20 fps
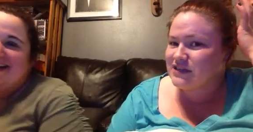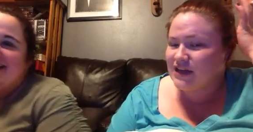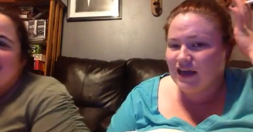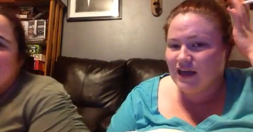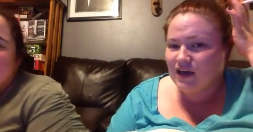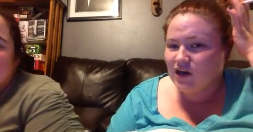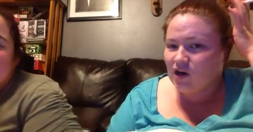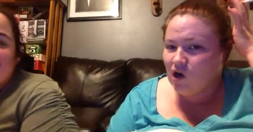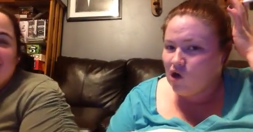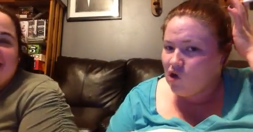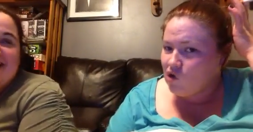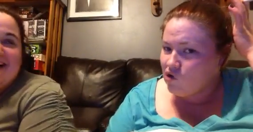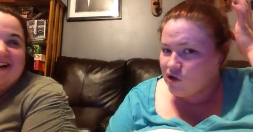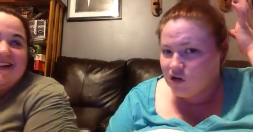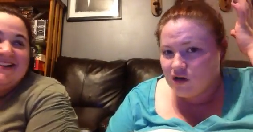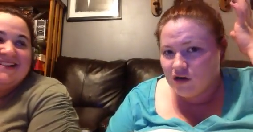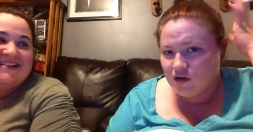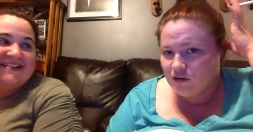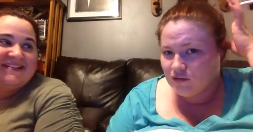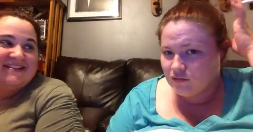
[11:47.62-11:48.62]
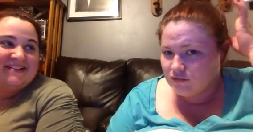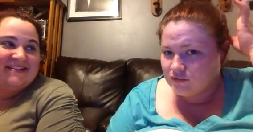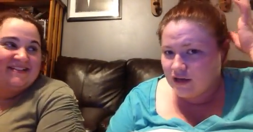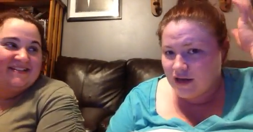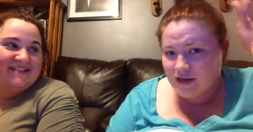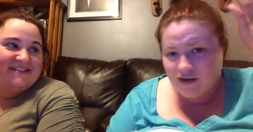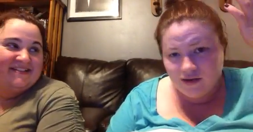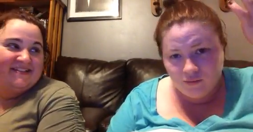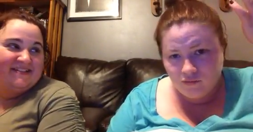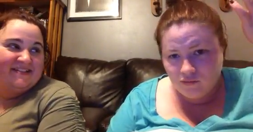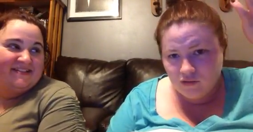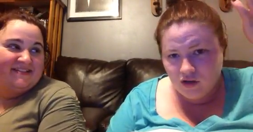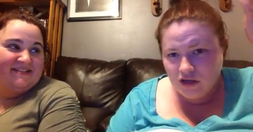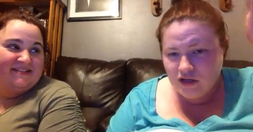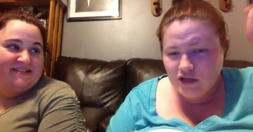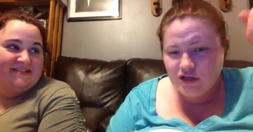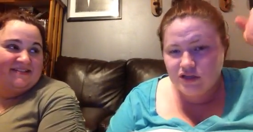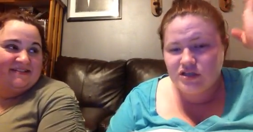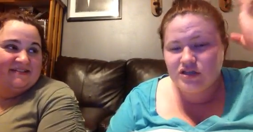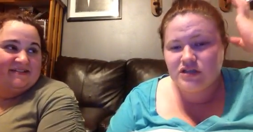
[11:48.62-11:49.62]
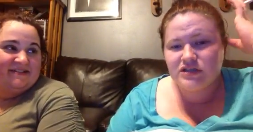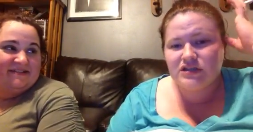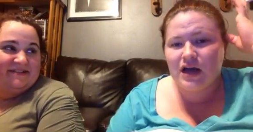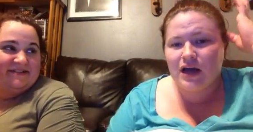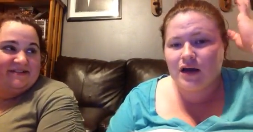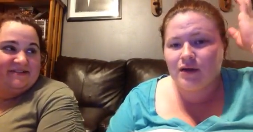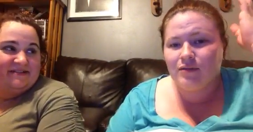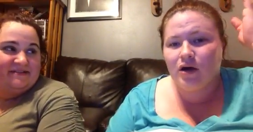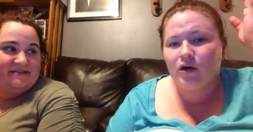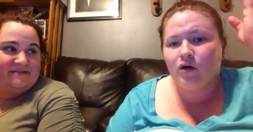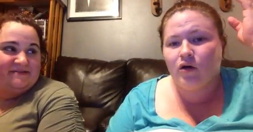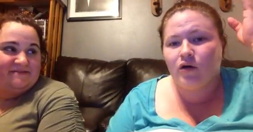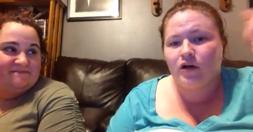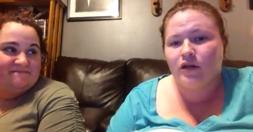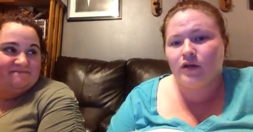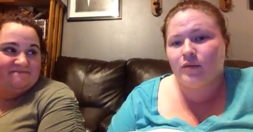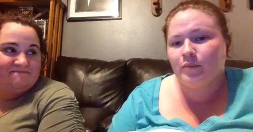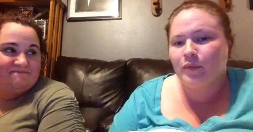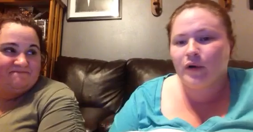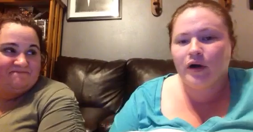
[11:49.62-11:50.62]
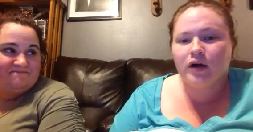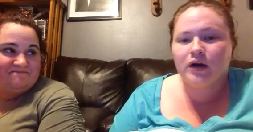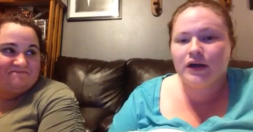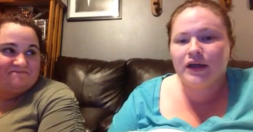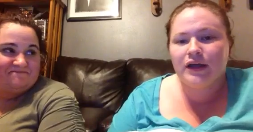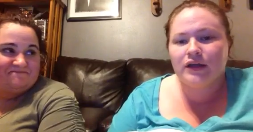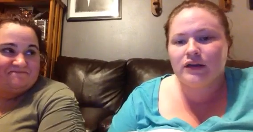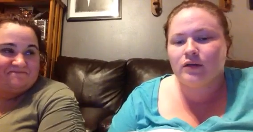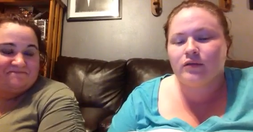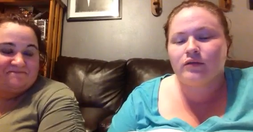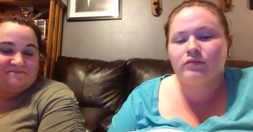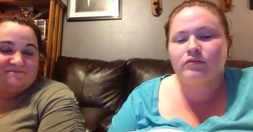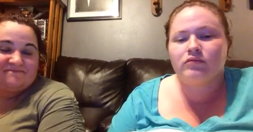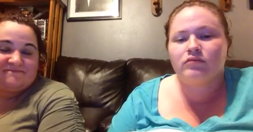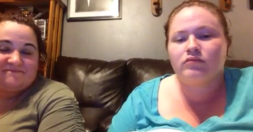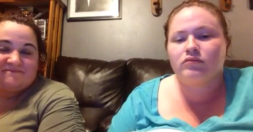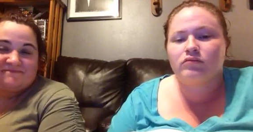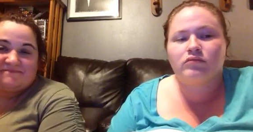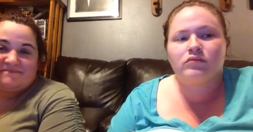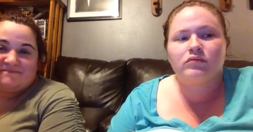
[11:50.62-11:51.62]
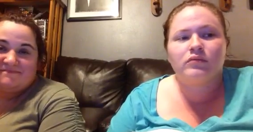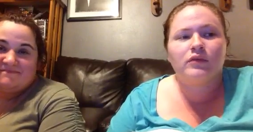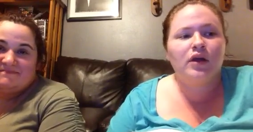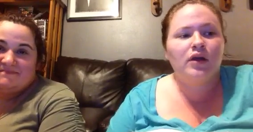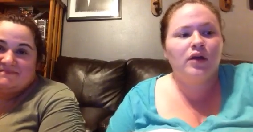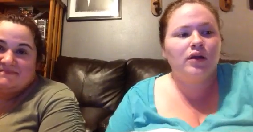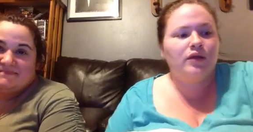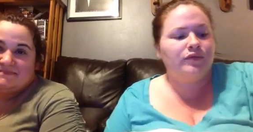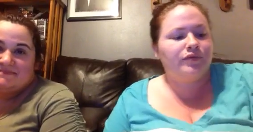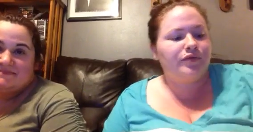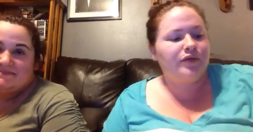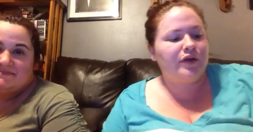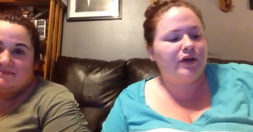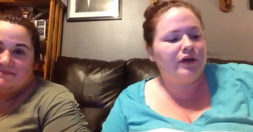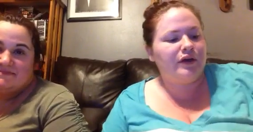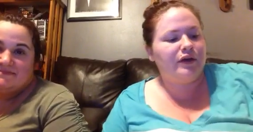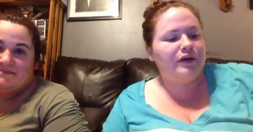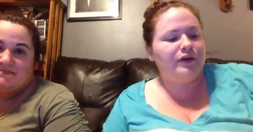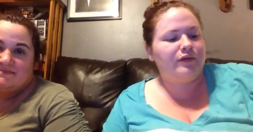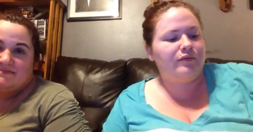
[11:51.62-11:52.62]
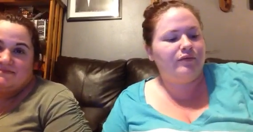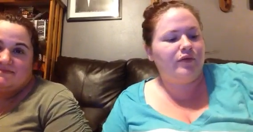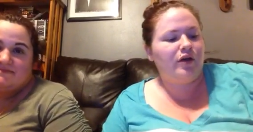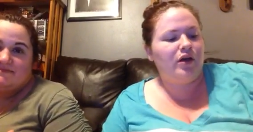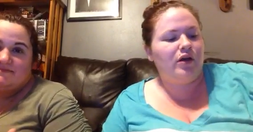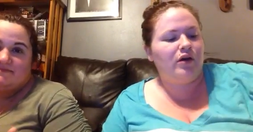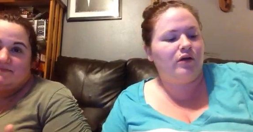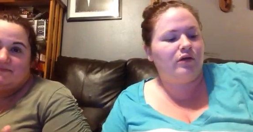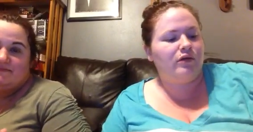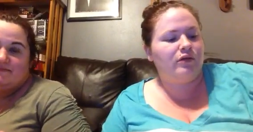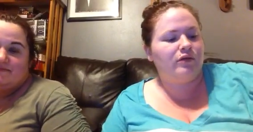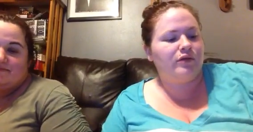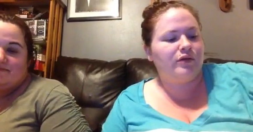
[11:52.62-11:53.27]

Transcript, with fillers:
Speaker 1: like, oh, you know, I come. She's talking about going to the party at the the you know